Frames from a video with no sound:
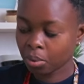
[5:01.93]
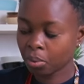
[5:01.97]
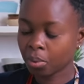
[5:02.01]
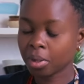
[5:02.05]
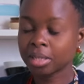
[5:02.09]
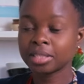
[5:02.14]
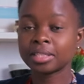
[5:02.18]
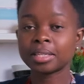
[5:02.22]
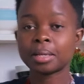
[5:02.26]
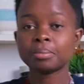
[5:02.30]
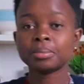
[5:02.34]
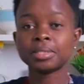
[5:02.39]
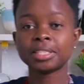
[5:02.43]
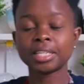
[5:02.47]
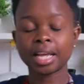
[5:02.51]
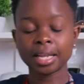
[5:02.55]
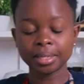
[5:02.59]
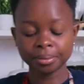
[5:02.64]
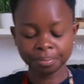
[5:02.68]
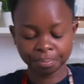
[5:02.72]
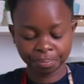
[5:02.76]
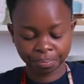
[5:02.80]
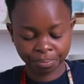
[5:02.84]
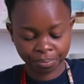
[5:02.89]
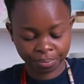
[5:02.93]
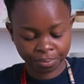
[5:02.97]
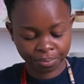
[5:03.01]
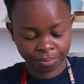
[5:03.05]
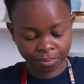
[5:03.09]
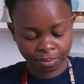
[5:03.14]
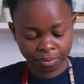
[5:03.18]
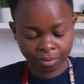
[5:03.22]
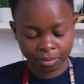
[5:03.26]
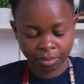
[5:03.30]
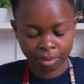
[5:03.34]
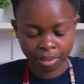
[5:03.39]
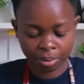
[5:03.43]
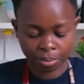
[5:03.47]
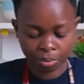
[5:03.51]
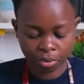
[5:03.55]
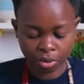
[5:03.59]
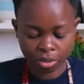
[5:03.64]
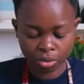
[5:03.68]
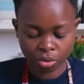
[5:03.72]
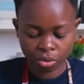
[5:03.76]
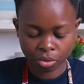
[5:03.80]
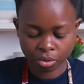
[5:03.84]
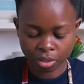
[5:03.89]
Once I'm done, I'm
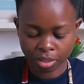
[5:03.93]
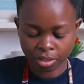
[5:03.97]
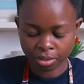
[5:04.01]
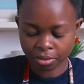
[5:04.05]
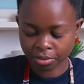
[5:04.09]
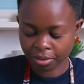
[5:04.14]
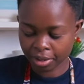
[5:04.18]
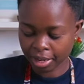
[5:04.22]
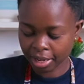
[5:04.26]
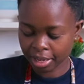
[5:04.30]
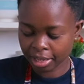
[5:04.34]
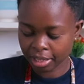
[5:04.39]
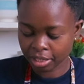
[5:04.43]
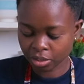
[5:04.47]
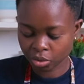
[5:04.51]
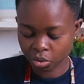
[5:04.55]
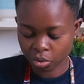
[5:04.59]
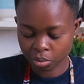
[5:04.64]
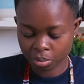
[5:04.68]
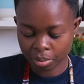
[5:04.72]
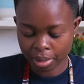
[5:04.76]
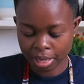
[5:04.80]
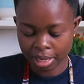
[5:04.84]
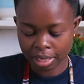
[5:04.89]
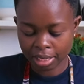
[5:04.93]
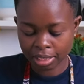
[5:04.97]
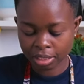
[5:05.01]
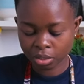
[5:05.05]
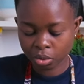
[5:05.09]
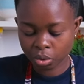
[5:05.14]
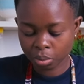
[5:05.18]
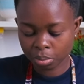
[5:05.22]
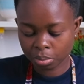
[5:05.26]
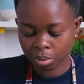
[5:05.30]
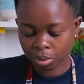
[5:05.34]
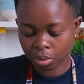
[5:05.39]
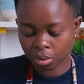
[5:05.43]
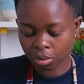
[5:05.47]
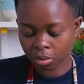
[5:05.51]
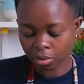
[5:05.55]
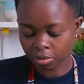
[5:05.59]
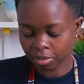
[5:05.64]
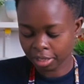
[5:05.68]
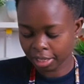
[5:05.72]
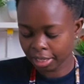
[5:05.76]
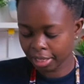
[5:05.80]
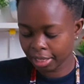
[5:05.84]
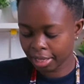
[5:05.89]
going to transfer into my little bowl
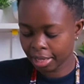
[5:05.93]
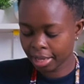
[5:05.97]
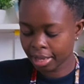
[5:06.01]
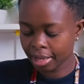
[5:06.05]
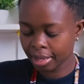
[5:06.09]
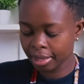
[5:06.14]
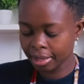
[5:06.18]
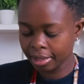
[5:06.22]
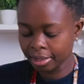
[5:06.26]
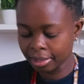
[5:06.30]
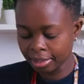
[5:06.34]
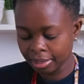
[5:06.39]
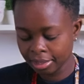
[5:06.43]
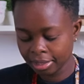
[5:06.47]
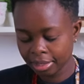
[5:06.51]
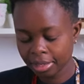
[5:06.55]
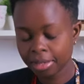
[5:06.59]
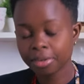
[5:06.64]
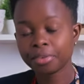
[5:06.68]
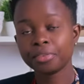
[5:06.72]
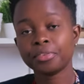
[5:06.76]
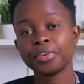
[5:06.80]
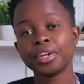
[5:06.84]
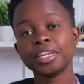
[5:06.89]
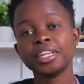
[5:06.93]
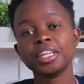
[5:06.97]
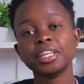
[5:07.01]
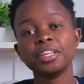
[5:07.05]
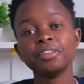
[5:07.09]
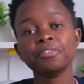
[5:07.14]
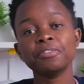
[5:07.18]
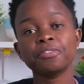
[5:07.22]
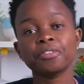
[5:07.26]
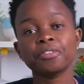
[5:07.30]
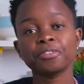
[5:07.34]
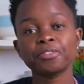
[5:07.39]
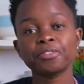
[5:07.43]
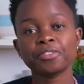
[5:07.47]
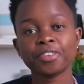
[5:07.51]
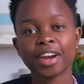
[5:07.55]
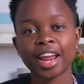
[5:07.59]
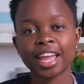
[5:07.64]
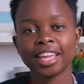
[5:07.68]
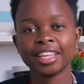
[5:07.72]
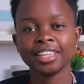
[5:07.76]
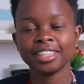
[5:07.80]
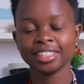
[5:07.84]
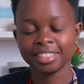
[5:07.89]
over here, ready for
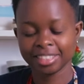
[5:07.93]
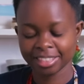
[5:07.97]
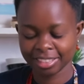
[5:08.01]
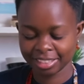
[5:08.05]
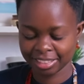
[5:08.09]
frying.